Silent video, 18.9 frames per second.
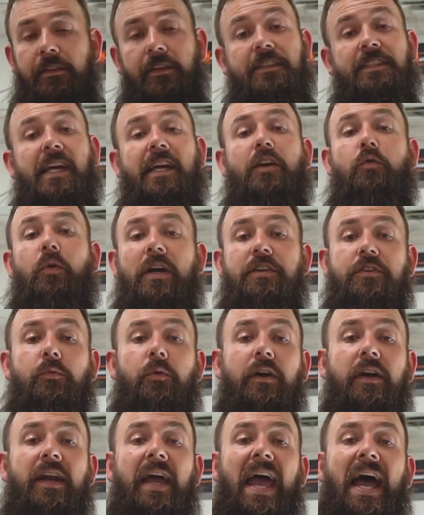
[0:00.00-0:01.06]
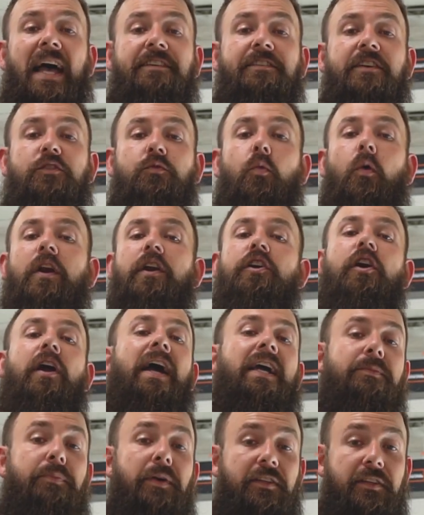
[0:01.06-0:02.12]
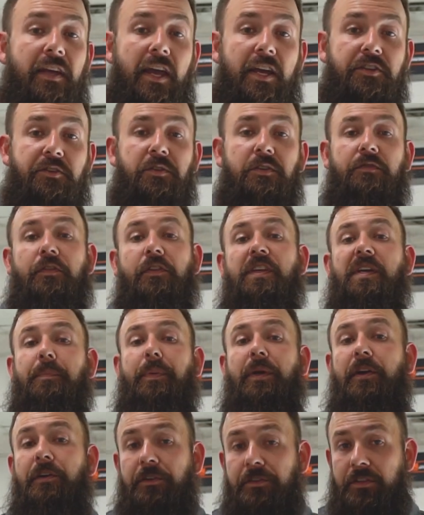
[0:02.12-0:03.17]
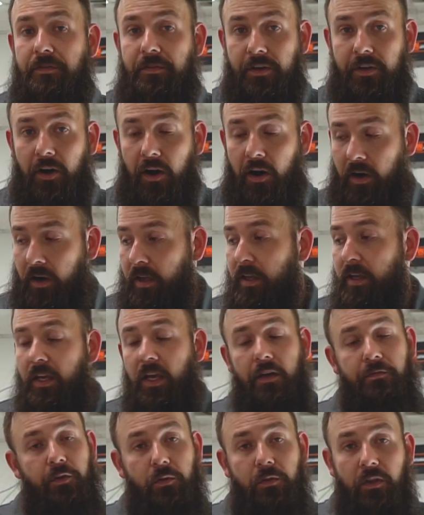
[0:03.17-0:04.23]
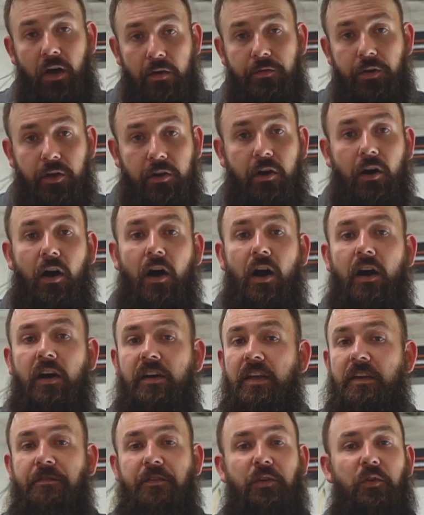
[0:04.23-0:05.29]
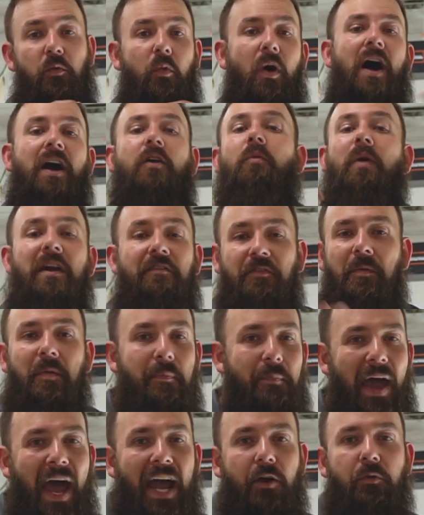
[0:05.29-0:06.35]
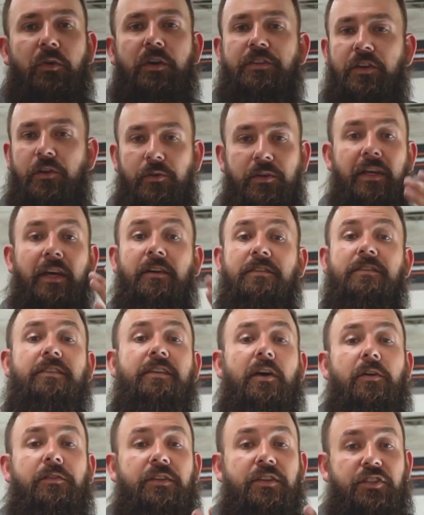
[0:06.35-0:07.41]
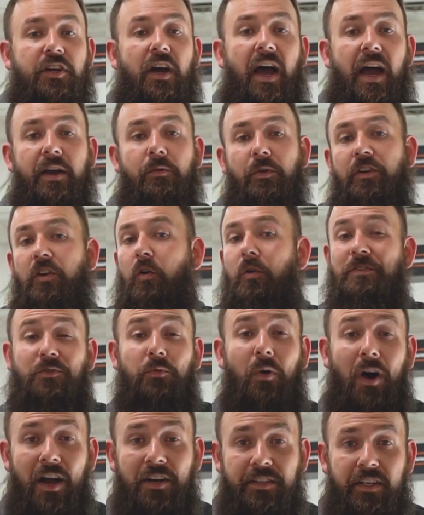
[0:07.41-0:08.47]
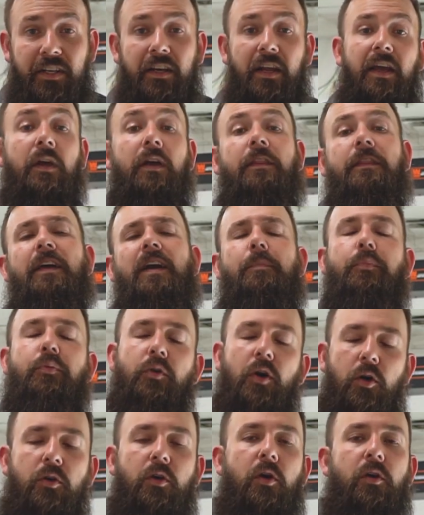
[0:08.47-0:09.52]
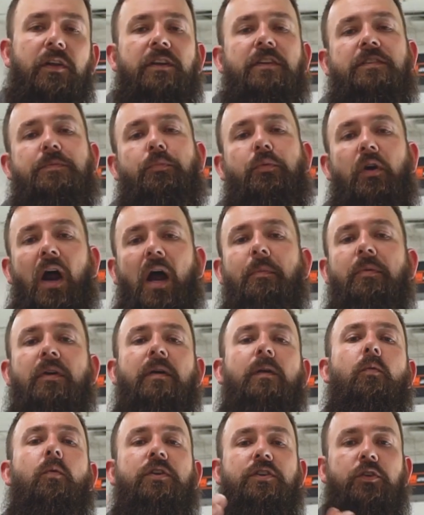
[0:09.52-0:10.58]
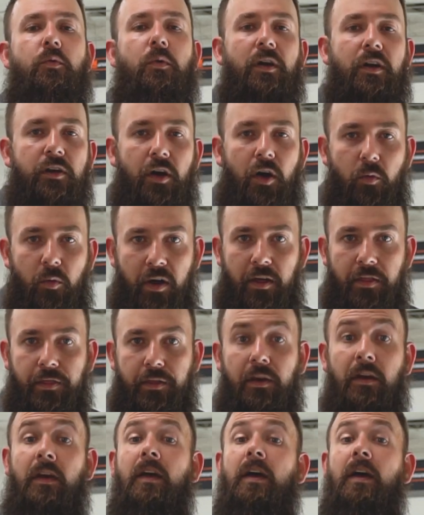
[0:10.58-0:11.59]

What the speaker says: The second question we're going to ask is what are your expectations for the appearance of the car? If you love your car, if you walk away from it backwards and you tend to stare at the shine when no one's watching, then a pro coating is probably what you want to go with.